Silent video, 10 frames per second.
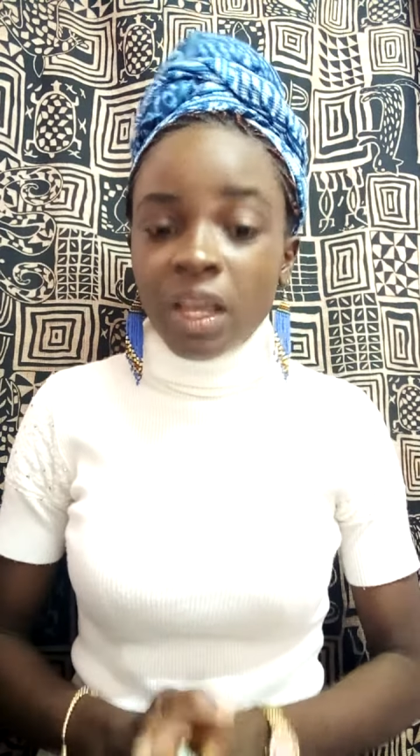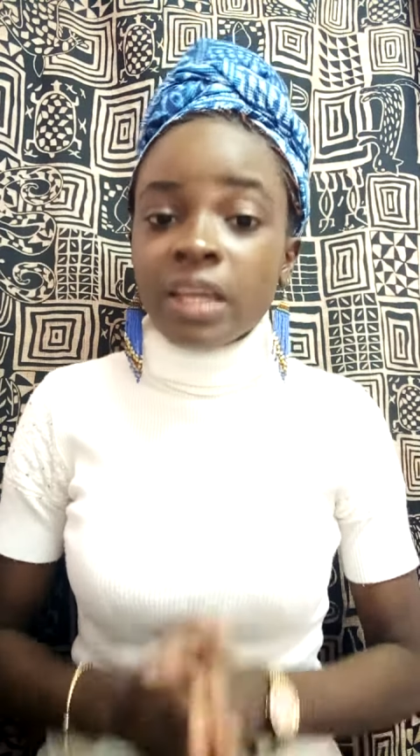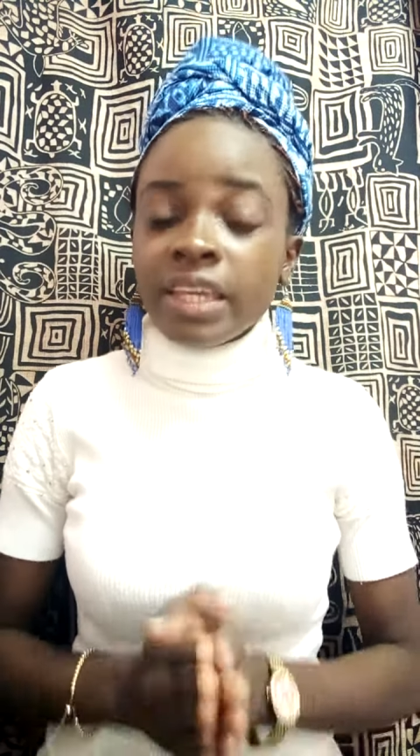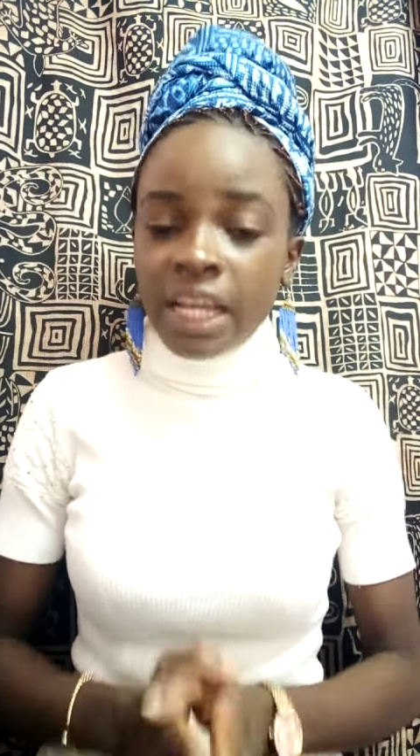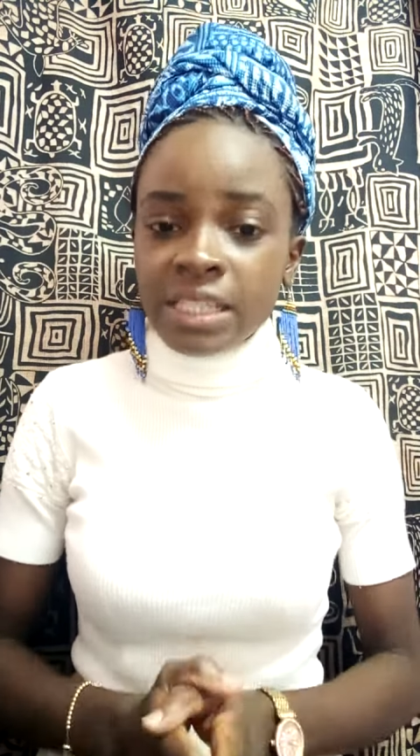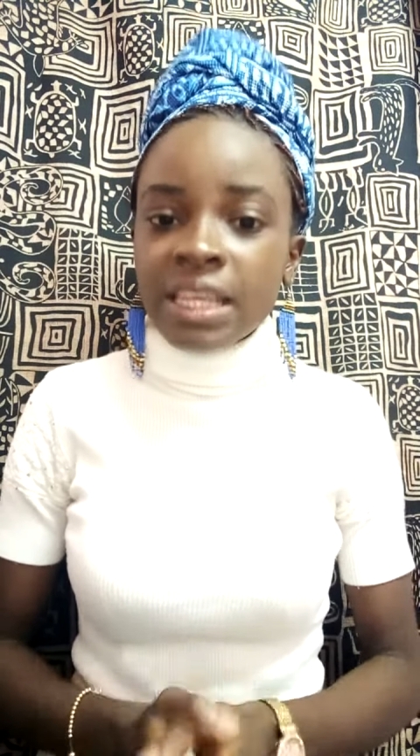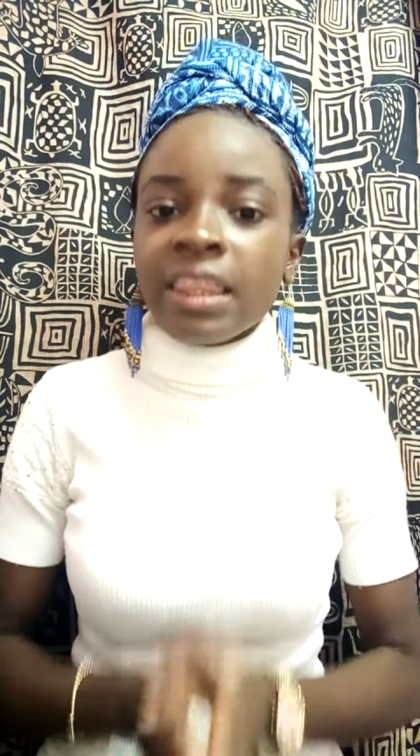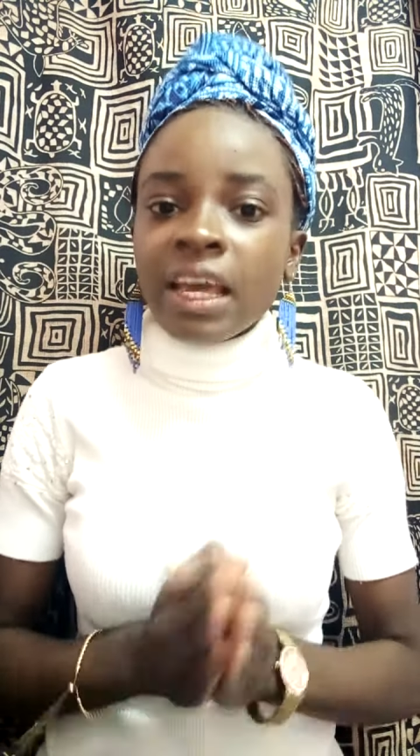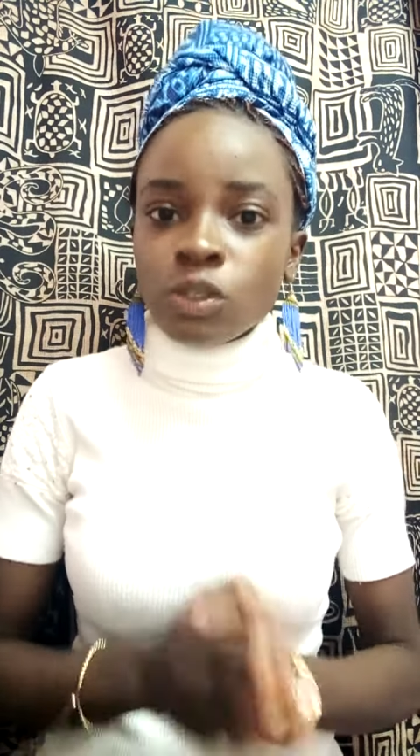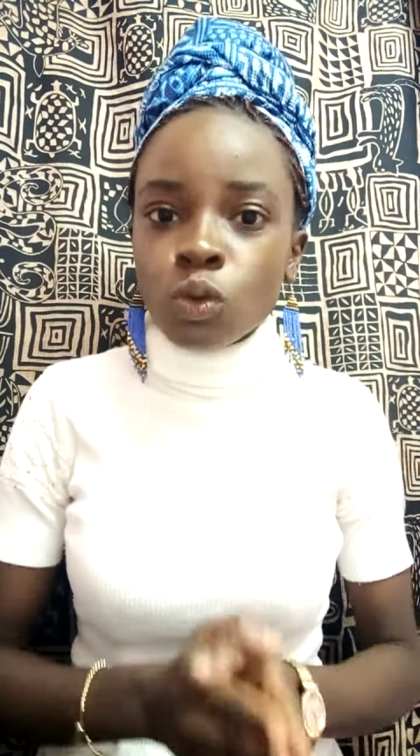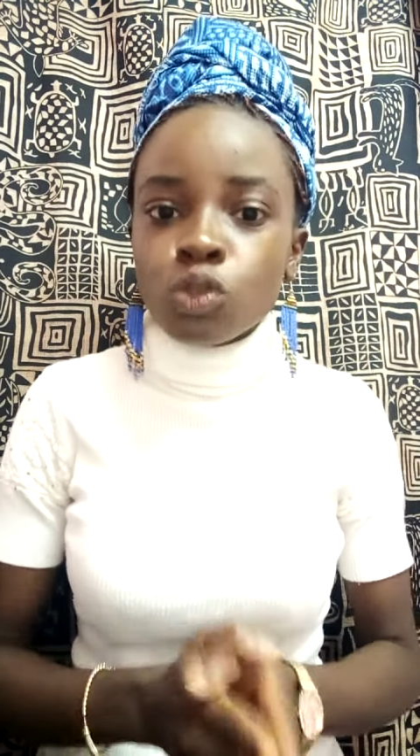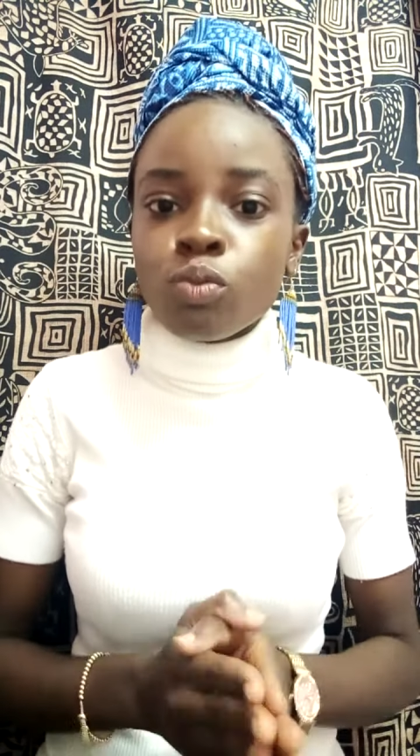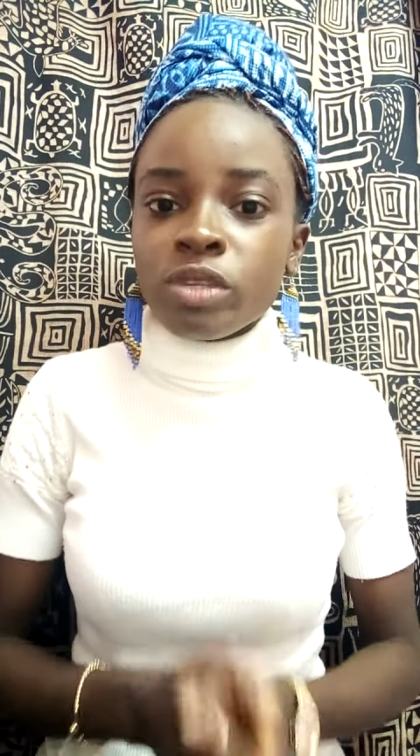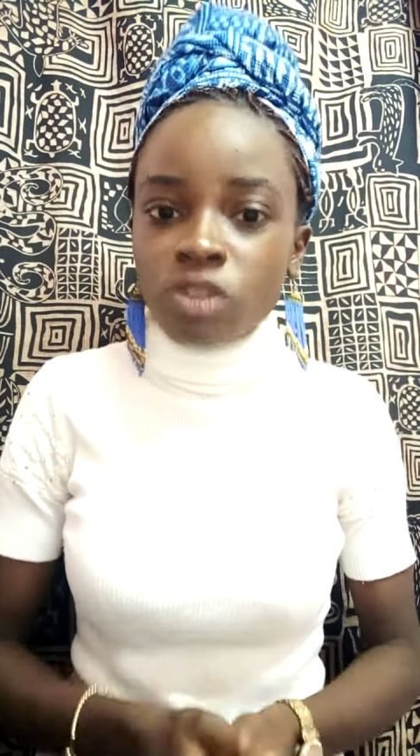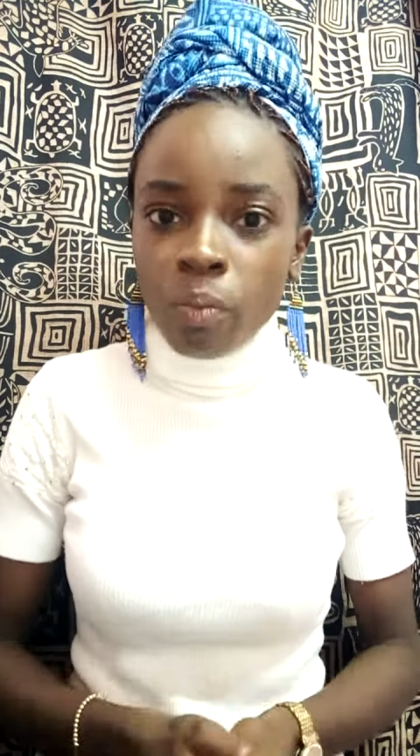yet they are told to
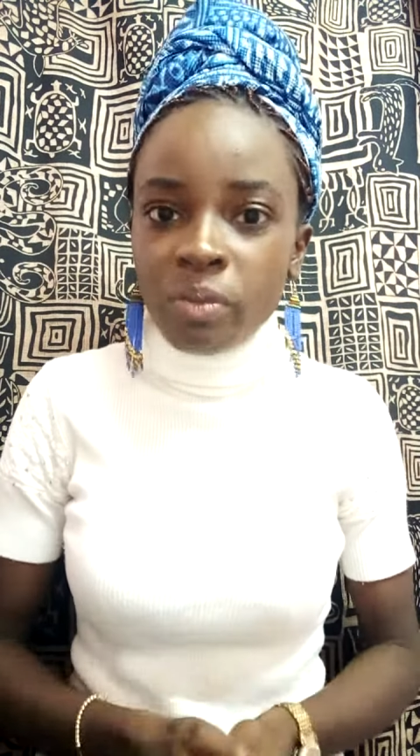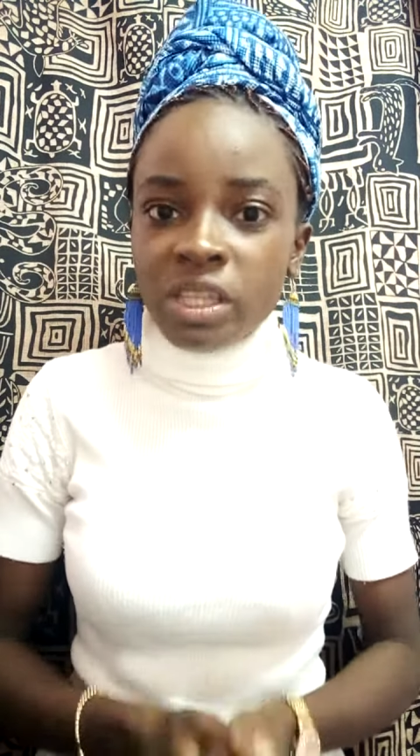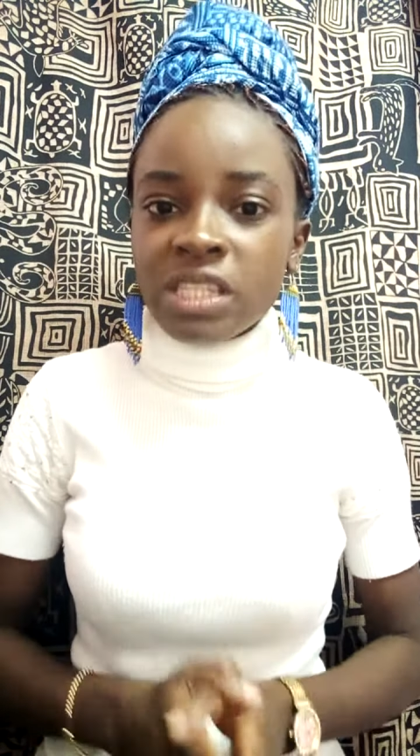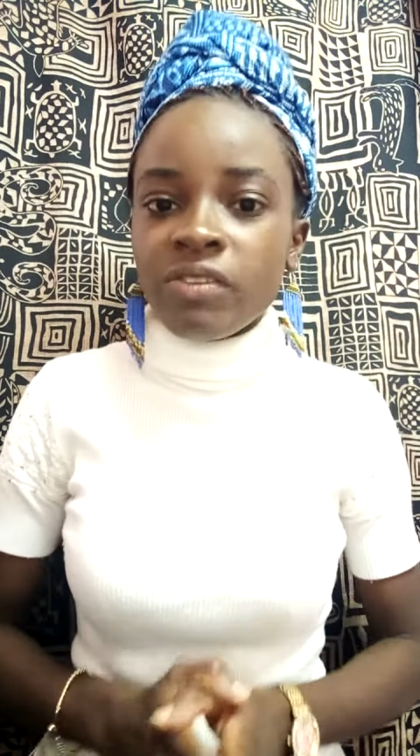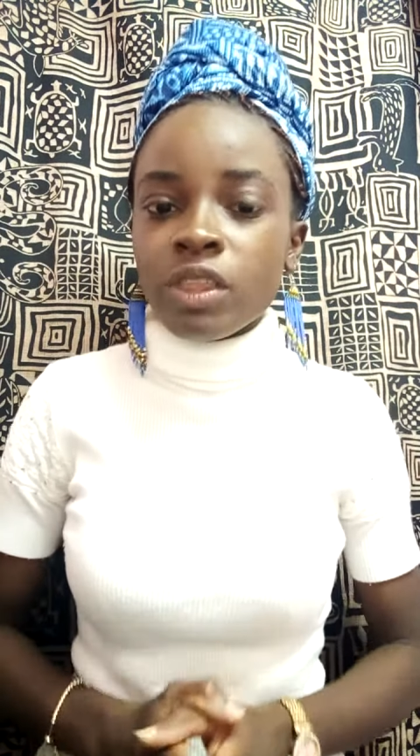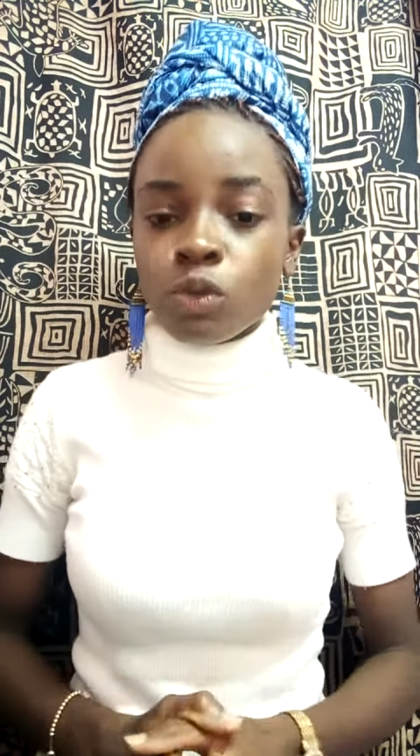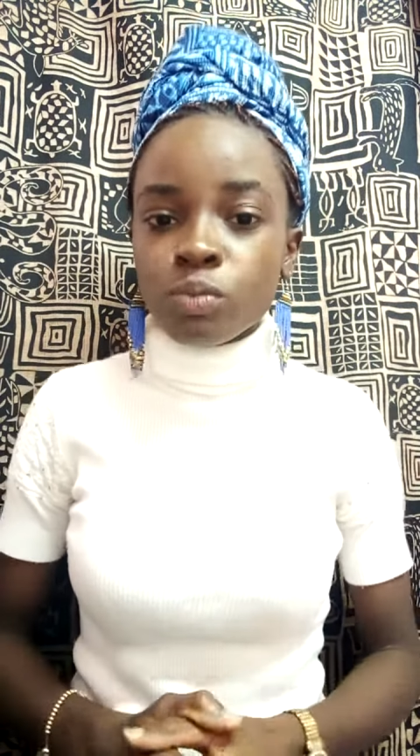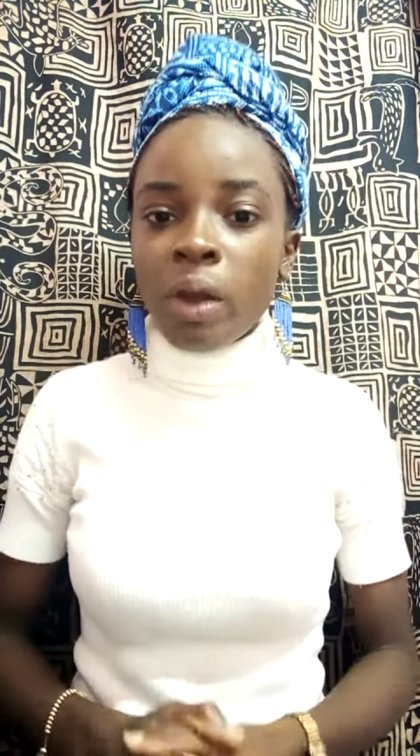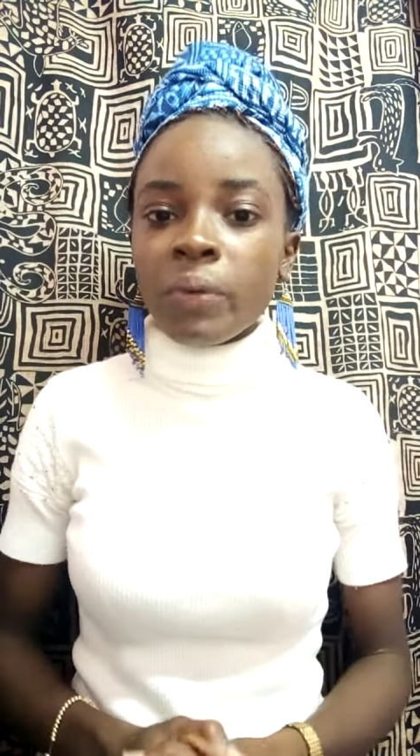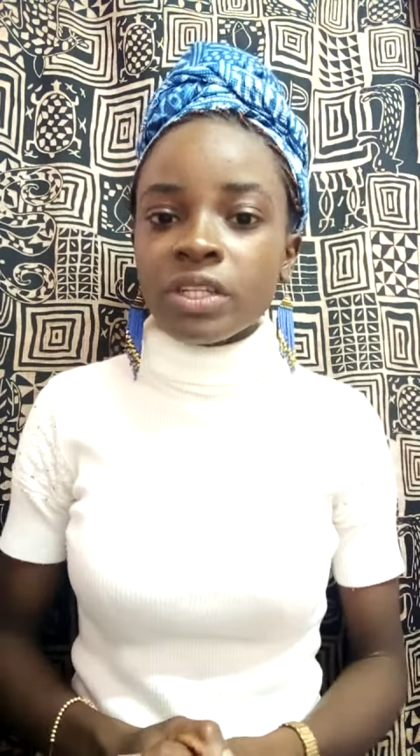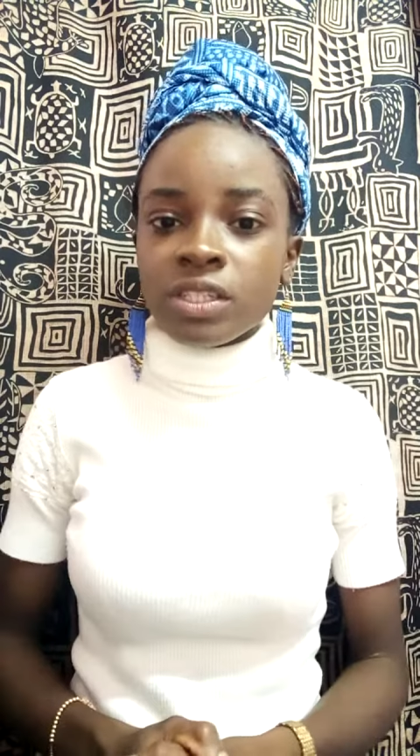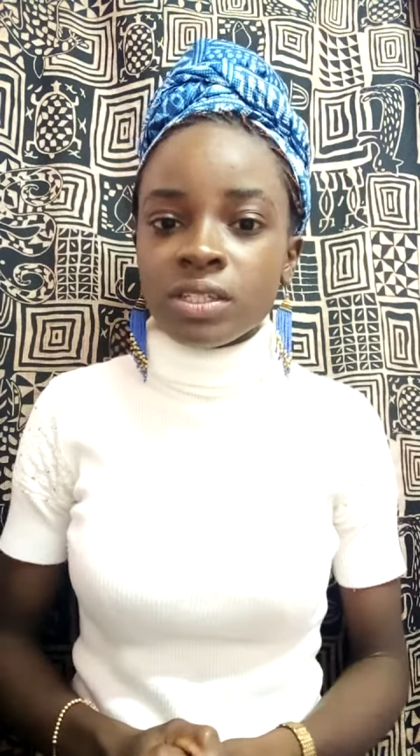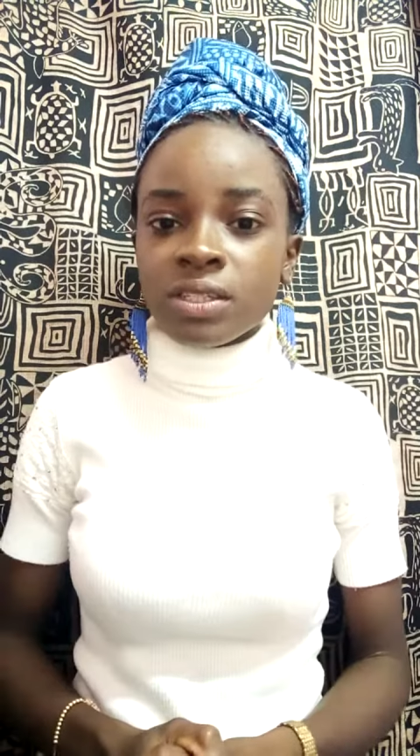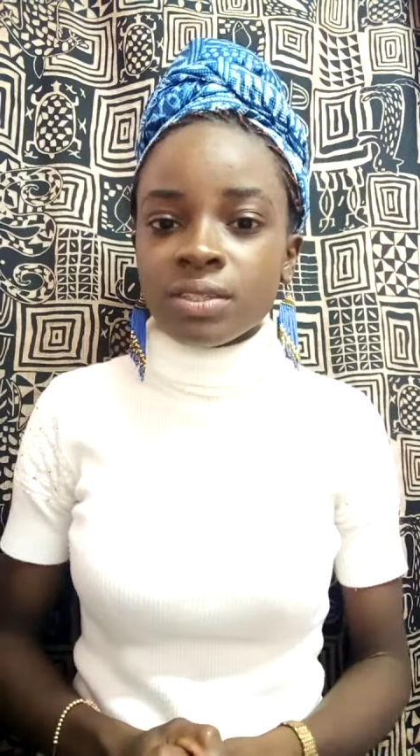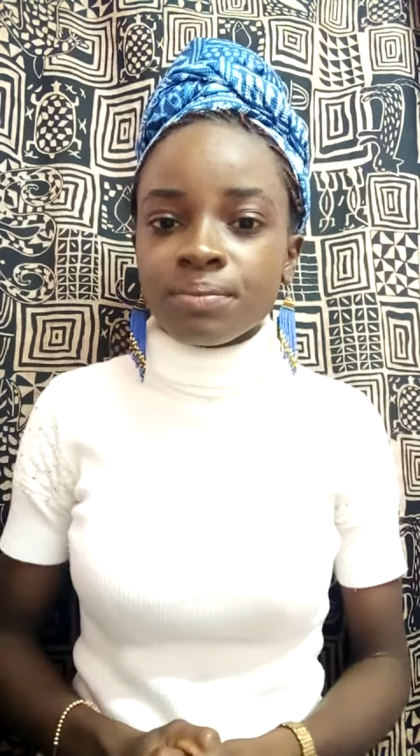be submissive in those
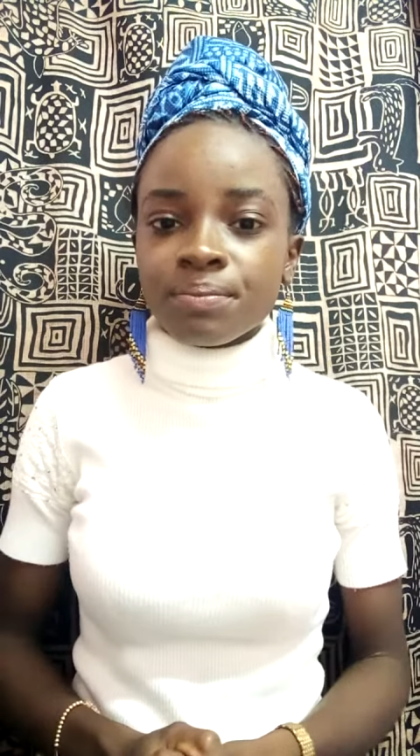marriages.